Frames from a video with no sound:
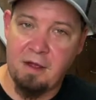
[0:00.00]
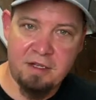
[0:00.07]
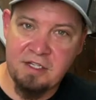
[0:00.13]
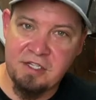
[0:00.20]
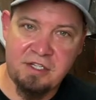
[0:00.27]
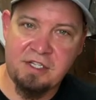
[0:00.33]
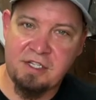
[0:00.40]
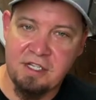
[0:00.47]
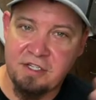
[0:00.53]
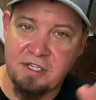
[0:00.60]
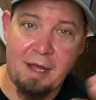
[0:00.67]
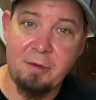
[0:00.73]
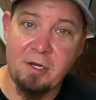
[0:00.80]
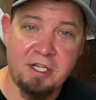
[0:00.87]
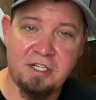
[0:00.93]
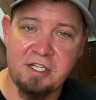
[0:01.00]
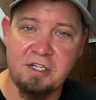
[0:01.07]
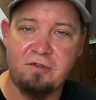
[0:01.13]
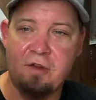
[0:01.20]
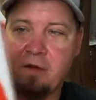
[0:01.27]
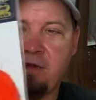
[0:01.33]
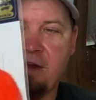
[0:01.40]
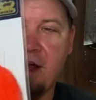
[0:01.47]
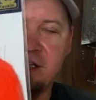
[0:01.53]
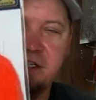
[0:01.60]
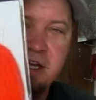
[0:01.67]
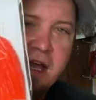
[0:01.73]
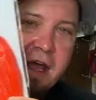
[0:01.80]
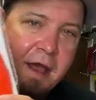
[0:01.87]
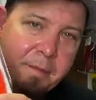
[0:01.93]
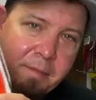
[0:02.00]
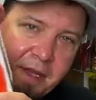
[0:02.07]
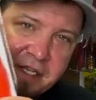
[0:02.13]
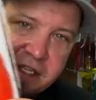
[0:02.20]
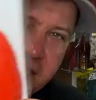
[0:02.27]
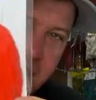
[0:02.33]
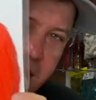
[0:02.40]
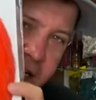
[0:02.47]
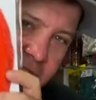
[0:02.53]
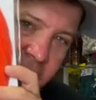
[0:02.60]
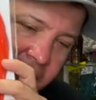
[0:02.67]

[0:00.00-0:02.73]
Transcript: salmon and sea trout flies. Basically,